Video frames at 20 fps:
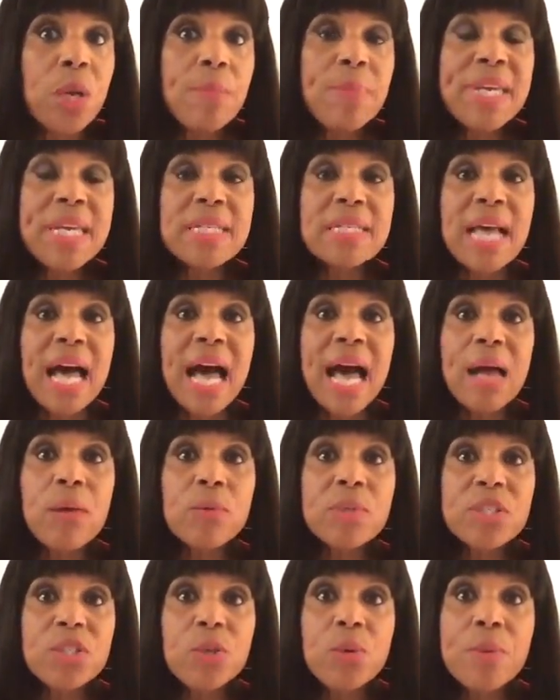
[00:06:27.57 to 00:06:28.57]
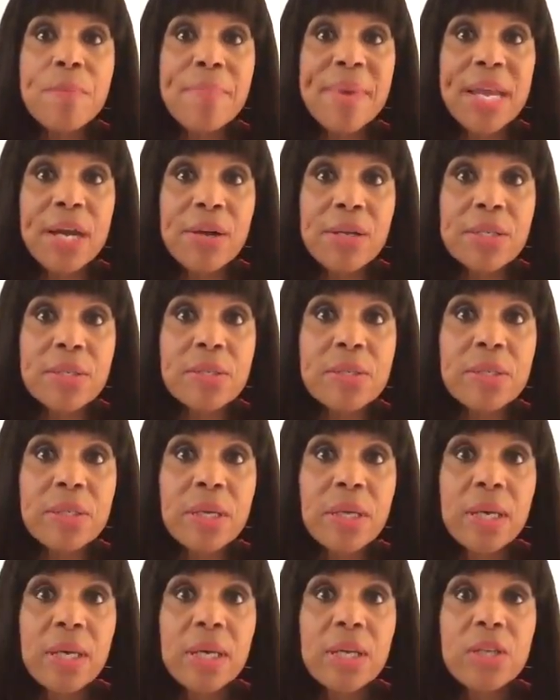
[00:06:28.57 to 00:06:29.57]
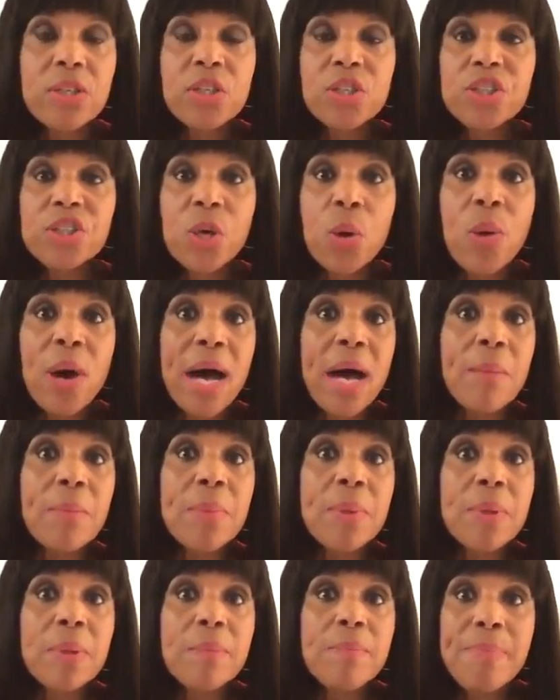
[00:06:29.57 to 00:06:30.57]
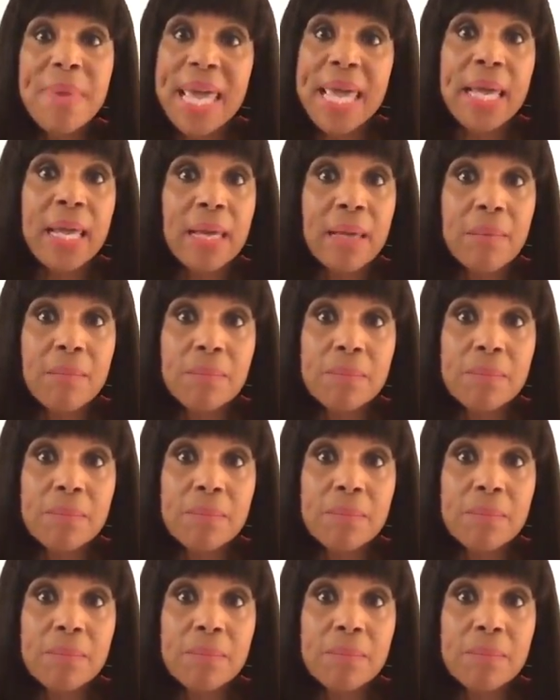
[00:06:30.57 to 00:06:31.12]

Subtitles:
because I was too embarrassed to show up big.